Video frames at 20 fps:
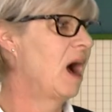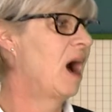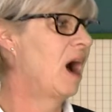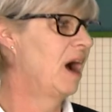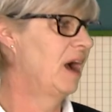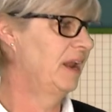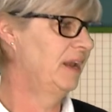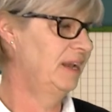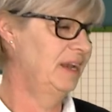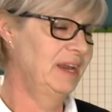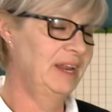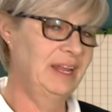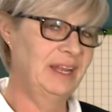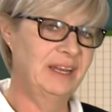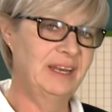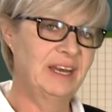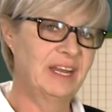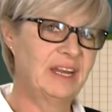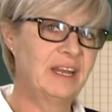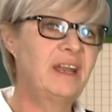I
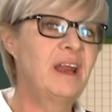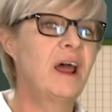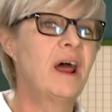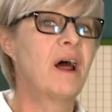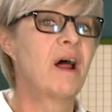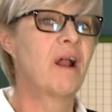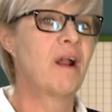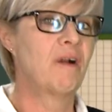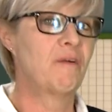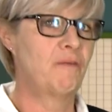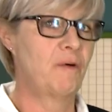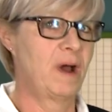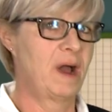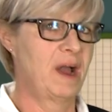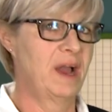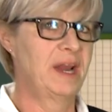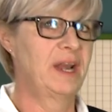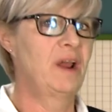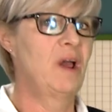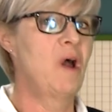needed a
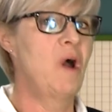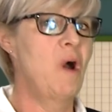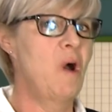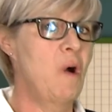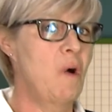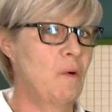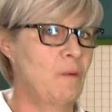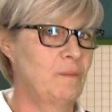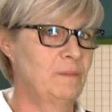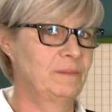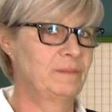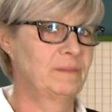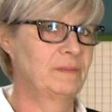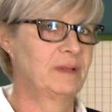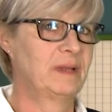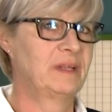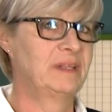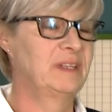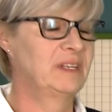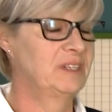ride home.
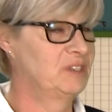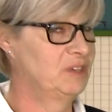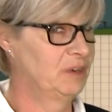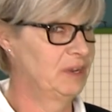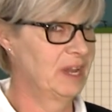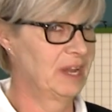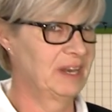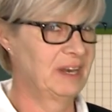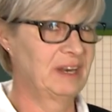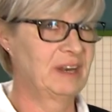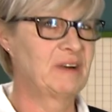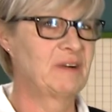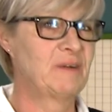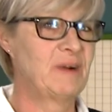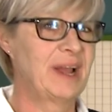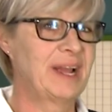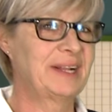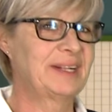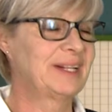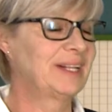Did you get it
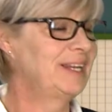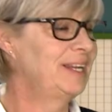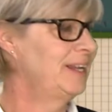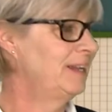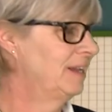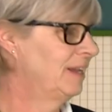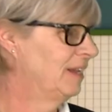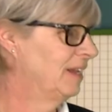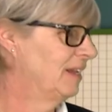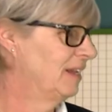correctly?